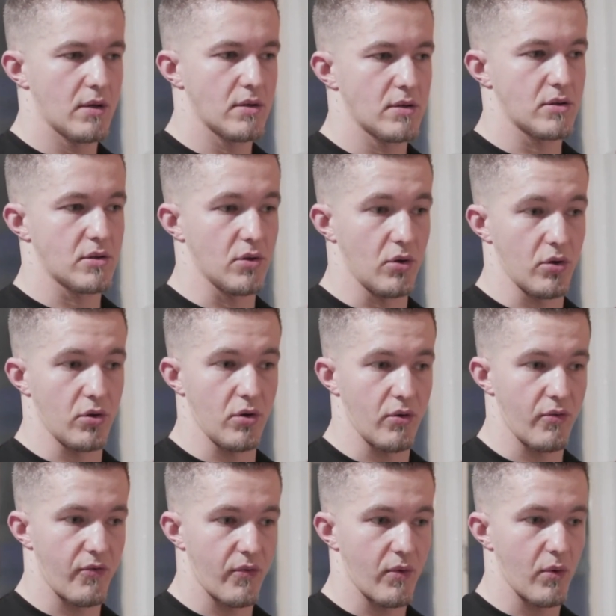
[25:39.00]
sort of
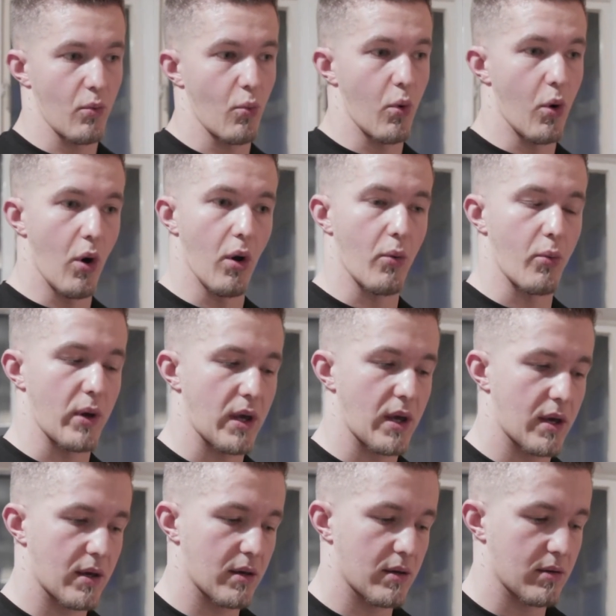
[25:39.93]
whole
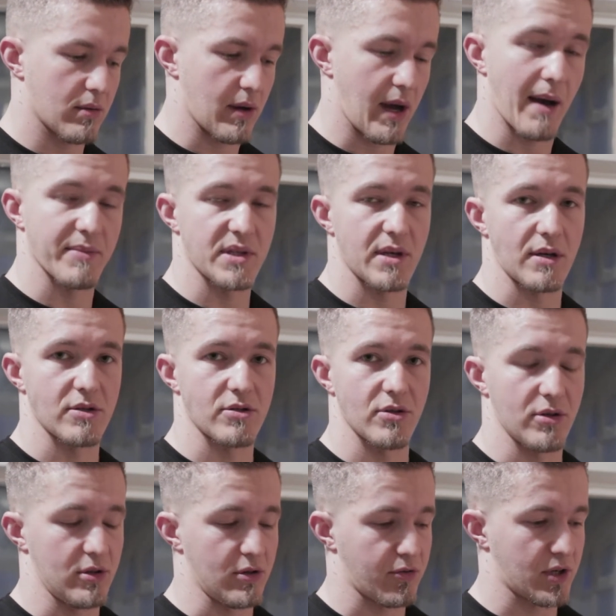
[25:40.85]
week. I'm saying
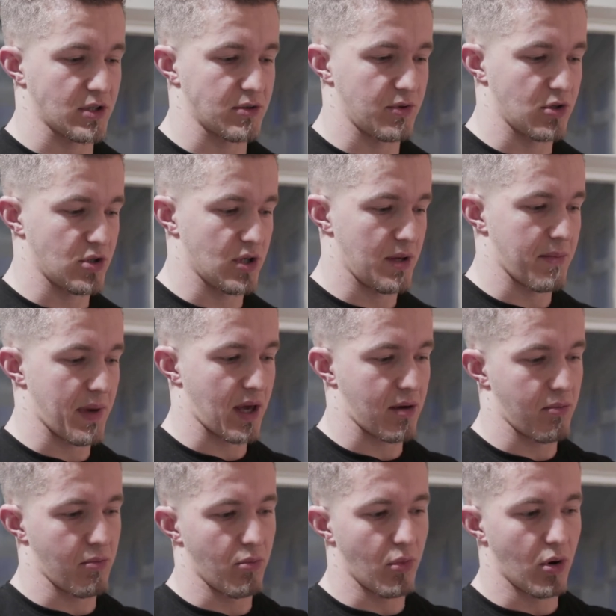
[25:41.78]
sort of because we usually
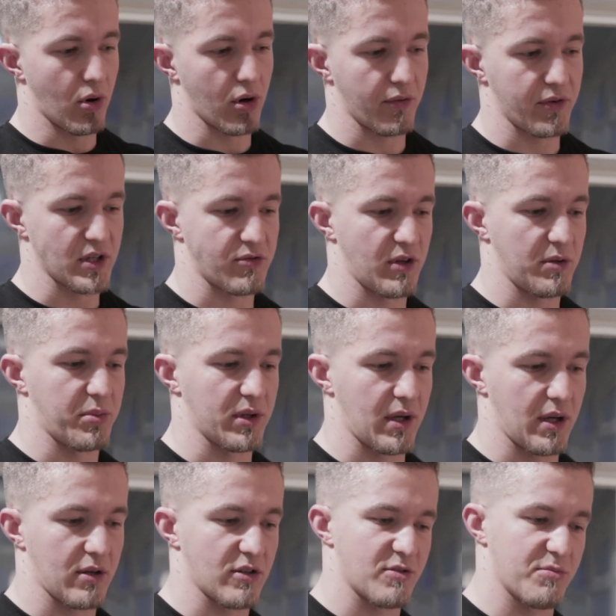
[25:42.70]
make more of the sweet
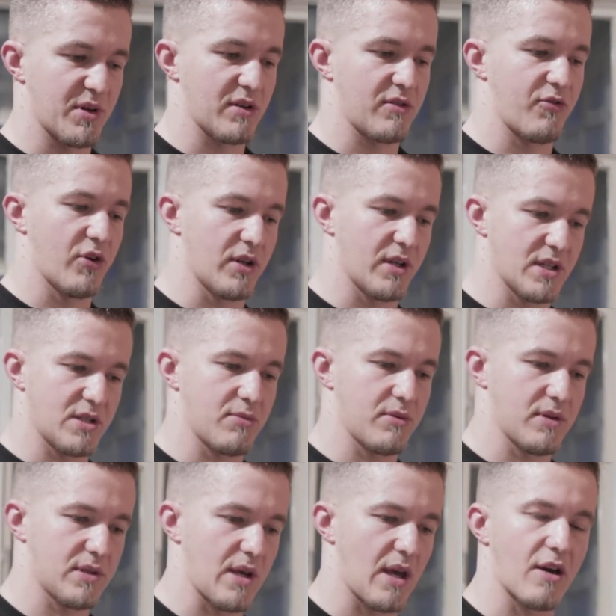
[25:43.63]
potatoes, but for the
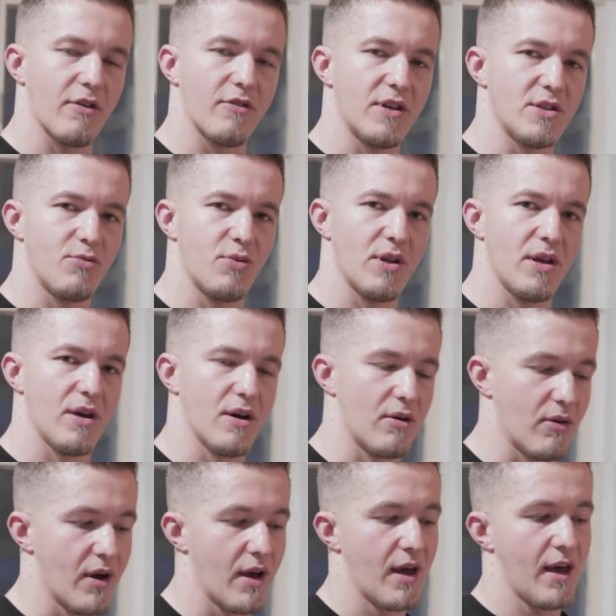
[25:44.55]
sake of this
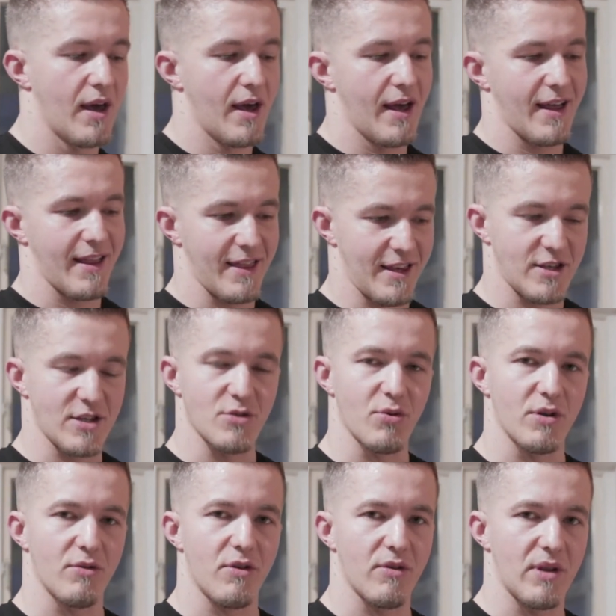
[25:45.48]
video, this is
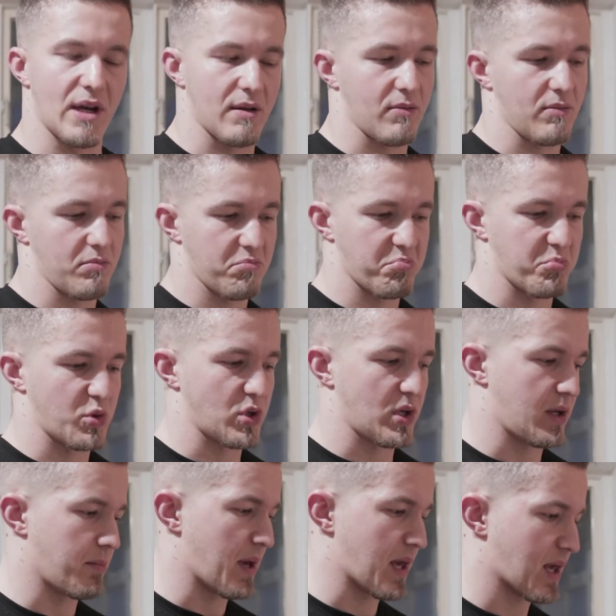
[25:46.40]
what we've done.
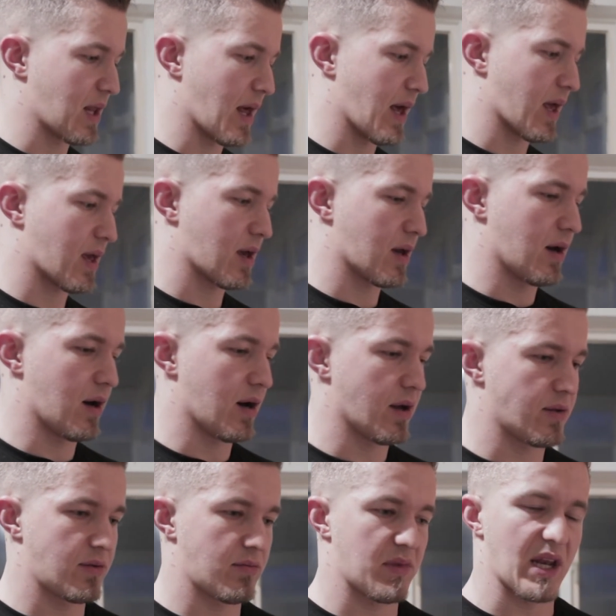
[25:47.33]
Usually make like
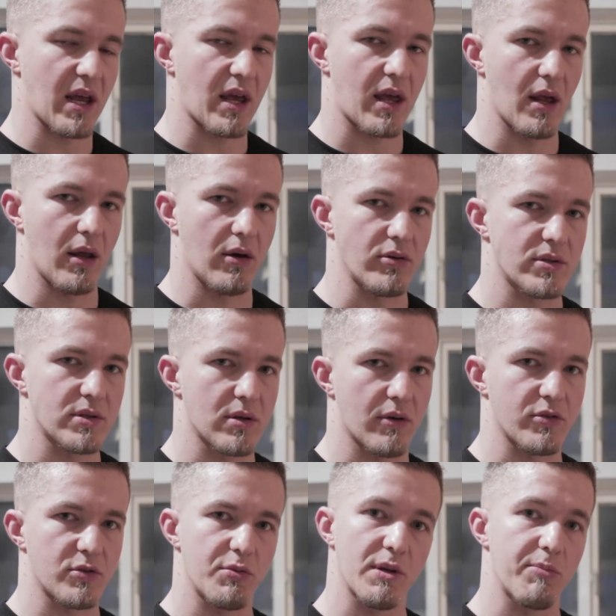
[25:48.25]
3 kilos
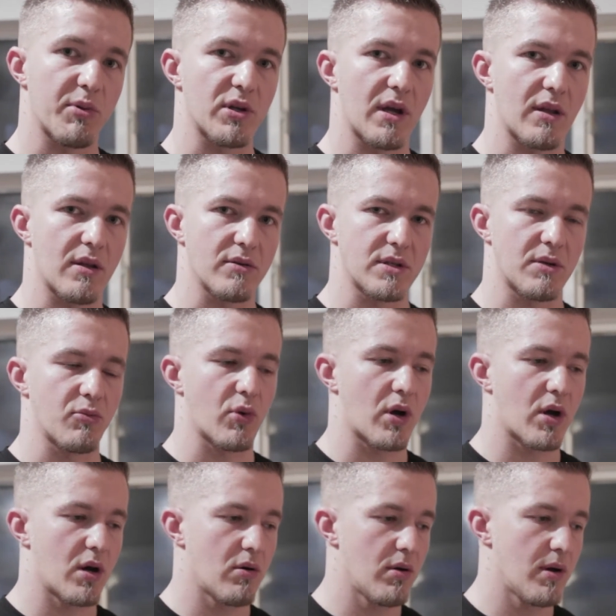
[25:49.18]
of sweet potatoes in one
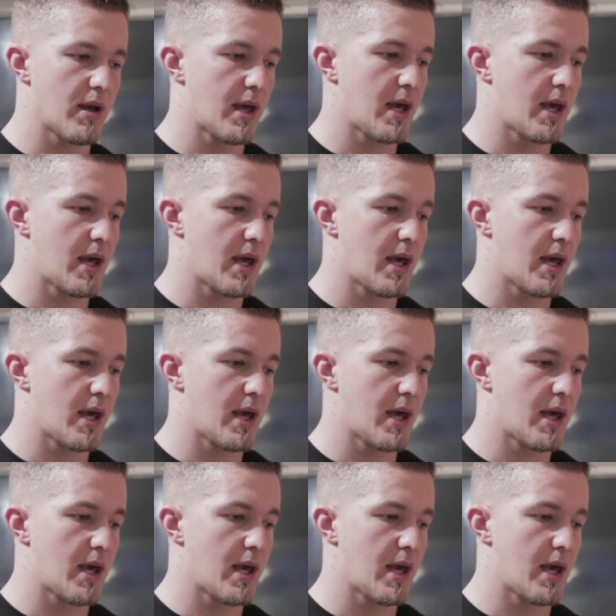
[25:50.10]
go.